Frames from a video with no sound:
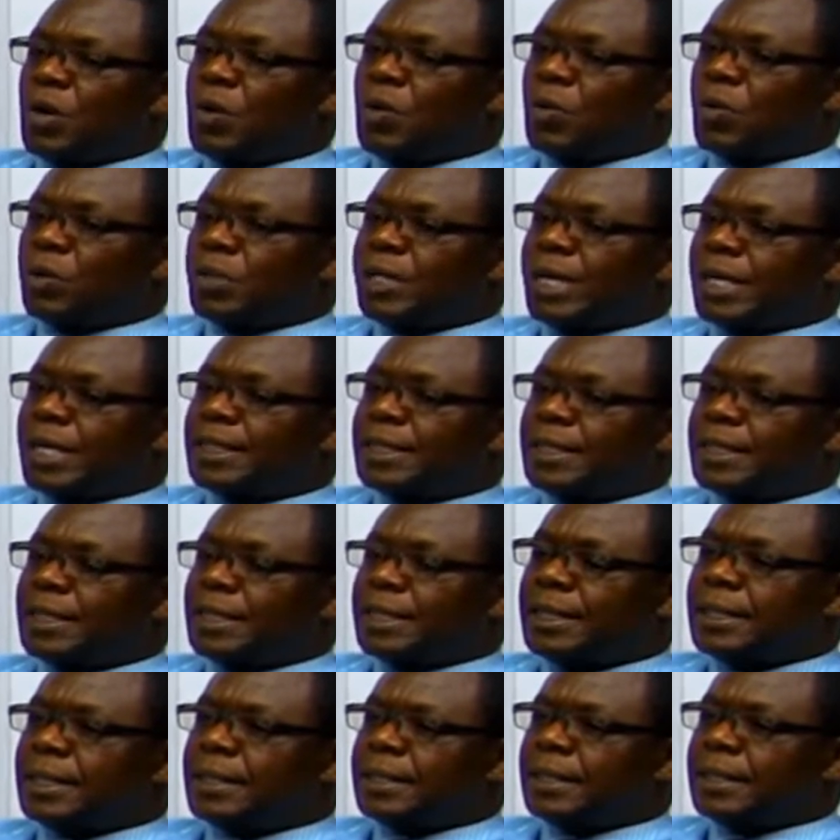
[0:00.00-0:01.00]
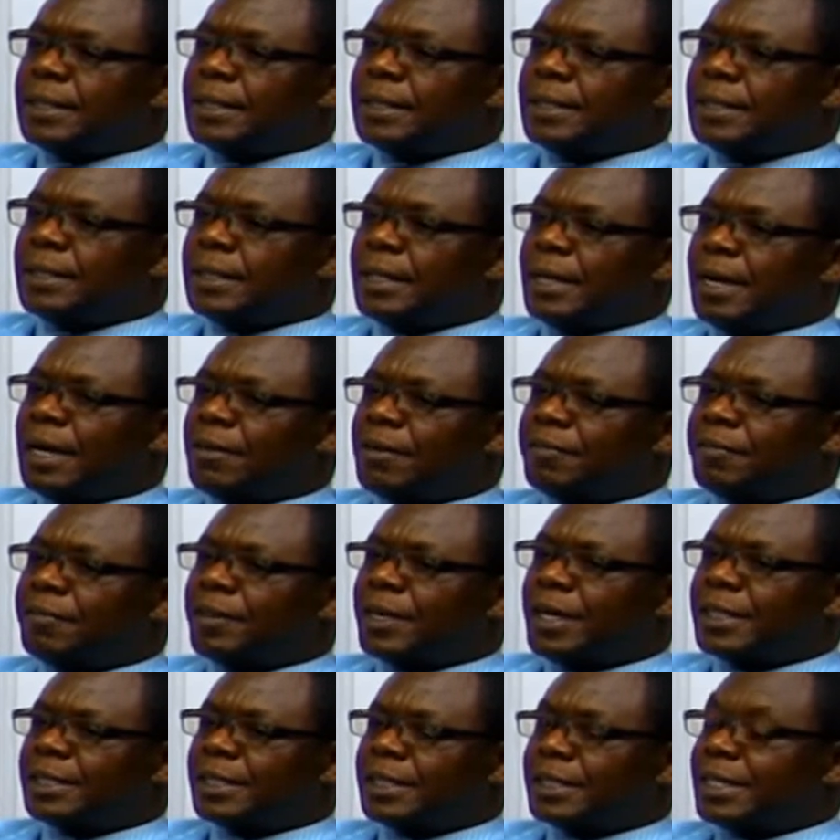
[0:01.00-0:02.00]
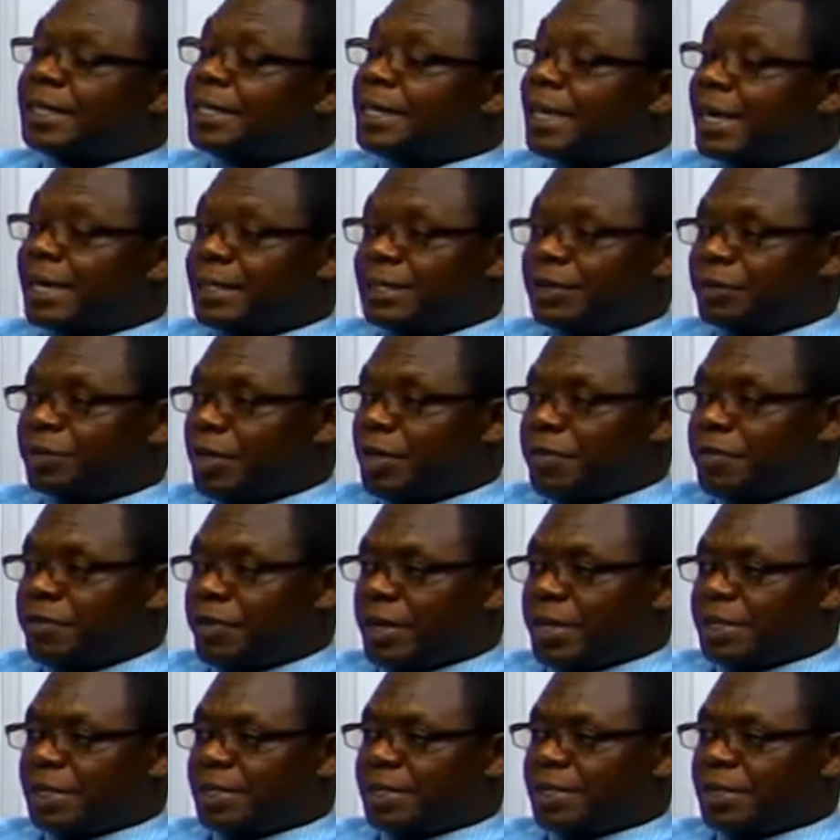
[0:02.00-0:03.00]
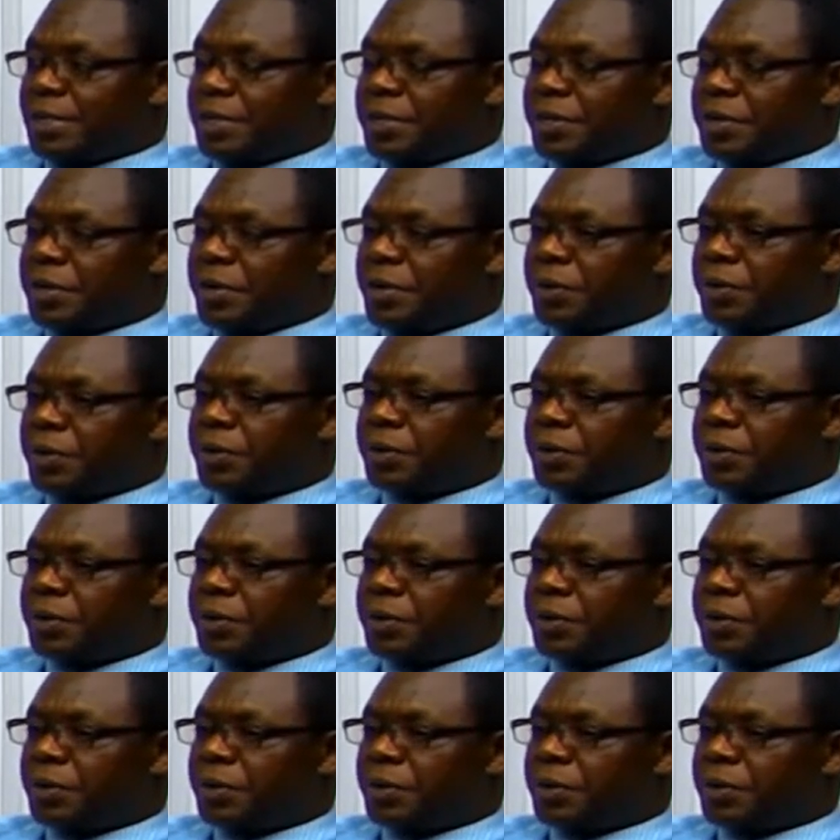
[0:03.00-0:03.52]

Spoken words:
would actually have certain negative effects, you know.